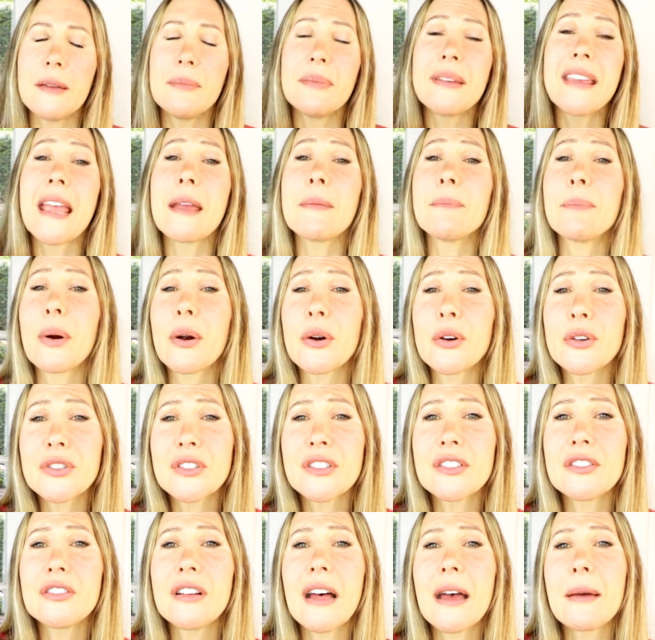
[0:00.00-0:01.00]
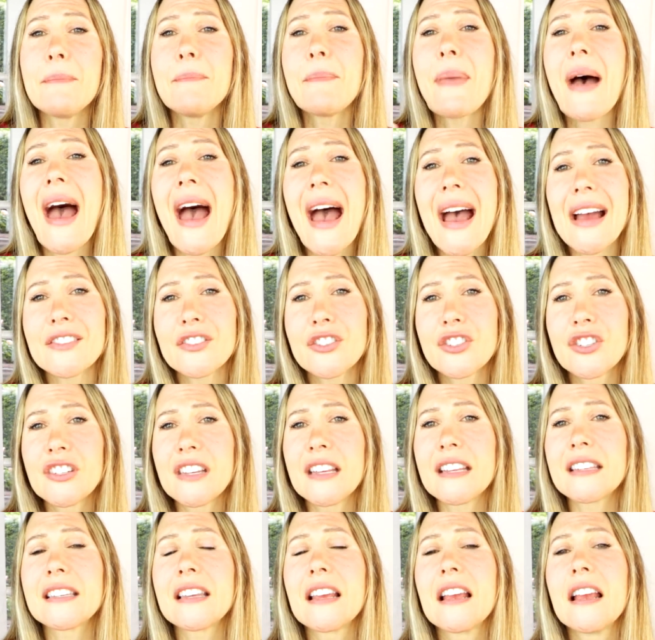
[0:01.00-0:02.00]
It became personal and
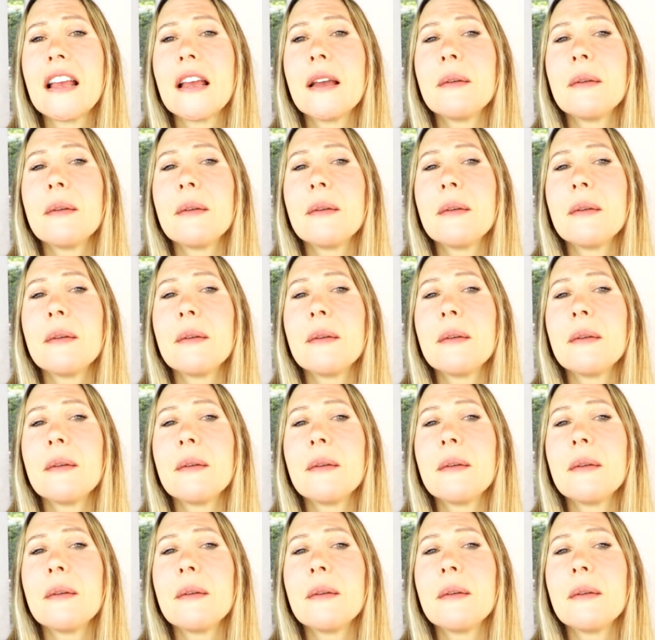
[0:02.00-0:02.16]
passionate